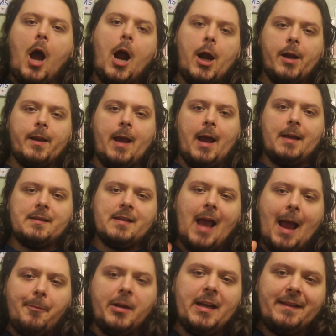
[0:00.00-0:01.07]
Alright, guys.
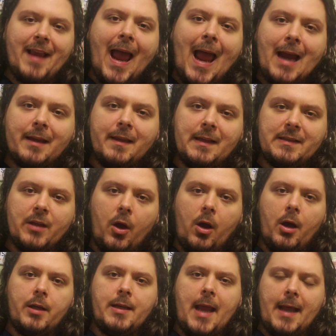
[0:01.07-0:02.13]
I'm going to tack this
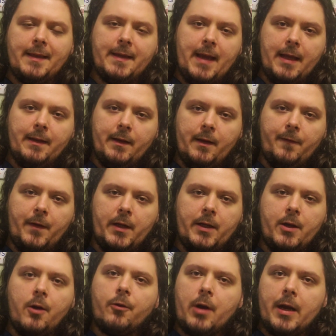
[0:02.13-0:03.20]
on at the end of the
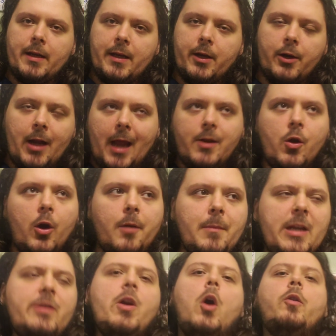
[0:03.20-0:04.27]
video right here. And I
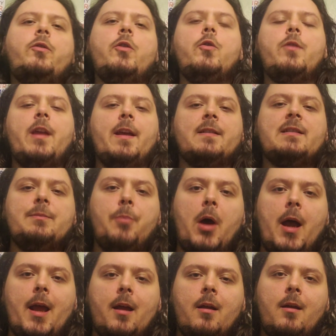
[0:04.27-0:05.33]
normally don't do this,
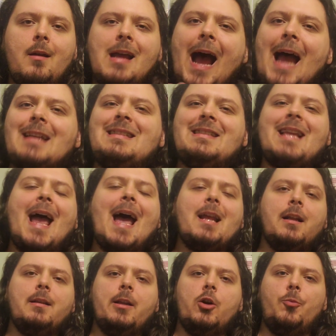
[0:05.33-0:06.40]
but I
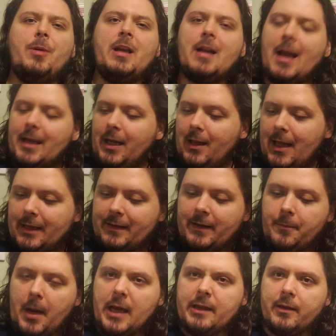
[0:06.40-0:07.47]
sat a little bit and I
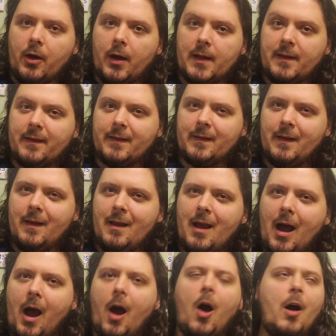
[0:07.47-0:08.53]
collected my thoughts
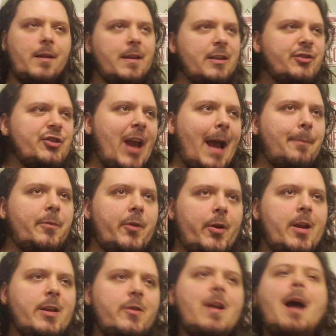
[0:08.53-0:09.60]
on this chapter.
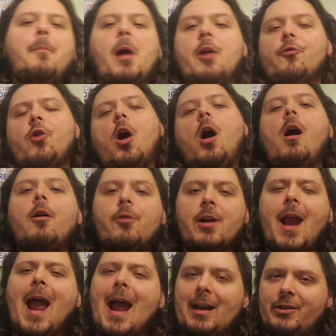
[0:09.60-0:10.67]
You got my raw
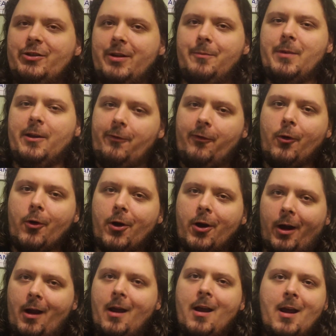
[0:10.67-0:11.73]
reaction
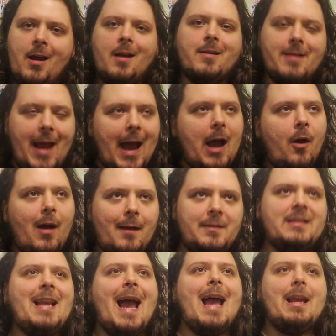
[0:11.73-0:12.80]
before. Now I've
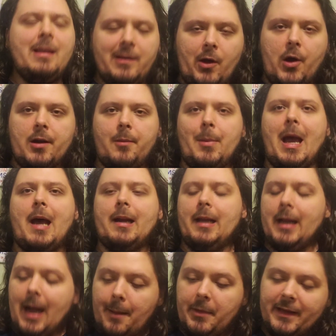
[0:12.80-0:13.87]
sat and thought about it.
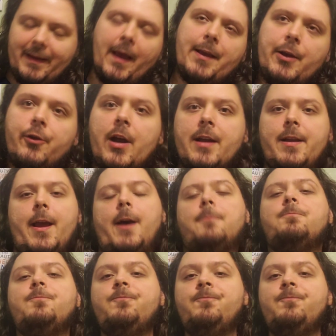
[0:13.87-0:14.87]
And I'm going to tell you right now.